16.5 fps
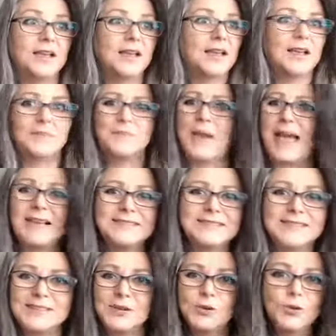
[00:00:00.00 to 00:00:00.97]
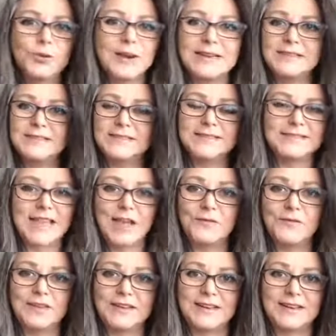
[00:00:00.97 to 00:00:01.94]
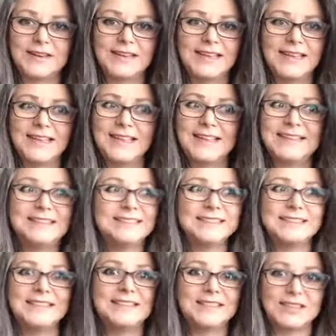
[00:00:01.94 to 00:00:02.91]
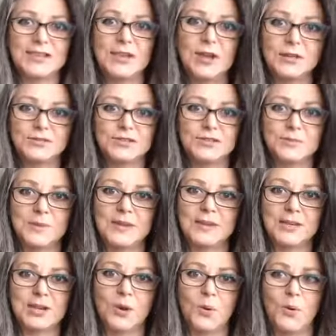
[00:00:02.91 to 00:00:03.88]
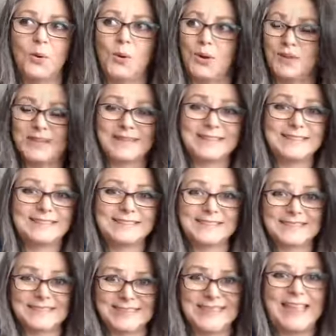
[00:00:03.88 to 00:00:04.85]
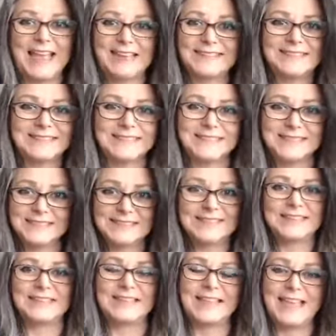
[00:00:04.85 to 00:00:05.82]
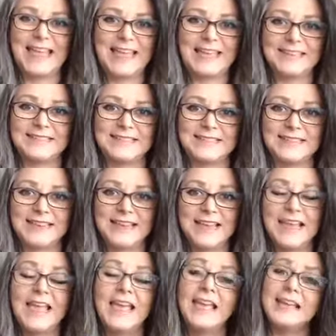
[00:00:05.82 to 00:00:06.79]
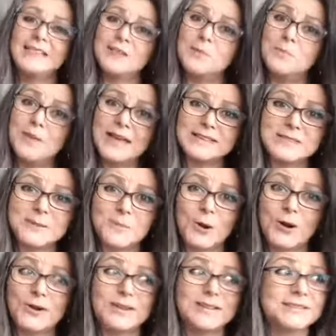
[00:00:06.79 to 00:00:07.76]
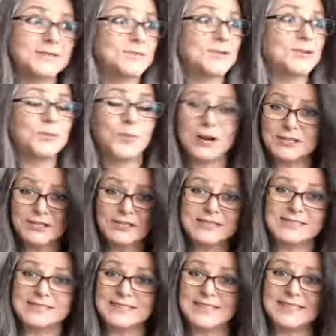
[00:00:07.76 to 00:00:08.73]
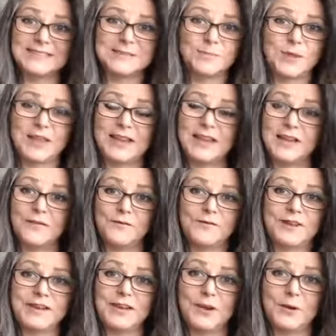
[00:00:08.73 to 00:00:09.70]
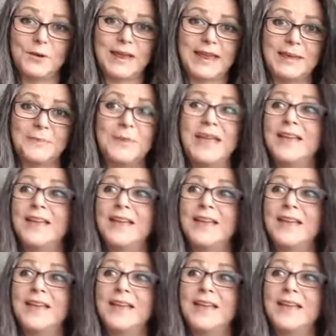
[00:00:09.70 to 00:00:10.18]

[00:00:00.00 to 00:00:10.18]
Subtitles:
Passing grade 7 isn't the ultimate goal. It's to get to the end. And the best part is, you watch these kids playing a video game,